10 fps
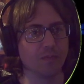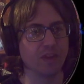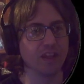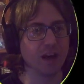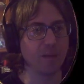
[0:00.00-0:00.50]

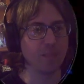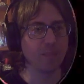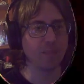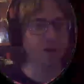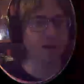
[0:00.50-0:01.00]
Yup,
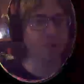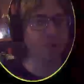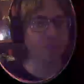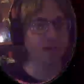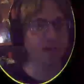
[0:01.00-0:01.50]
up
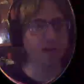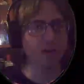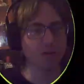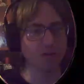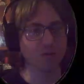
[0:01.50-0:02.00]
the
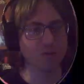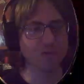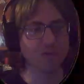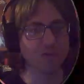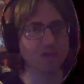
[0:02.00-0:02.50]
hole.
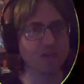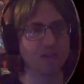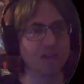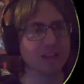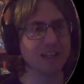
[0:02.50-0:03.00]

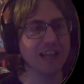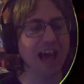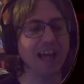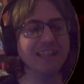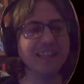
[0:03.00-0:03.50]

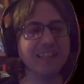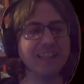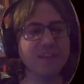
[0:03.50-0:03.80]
Land in the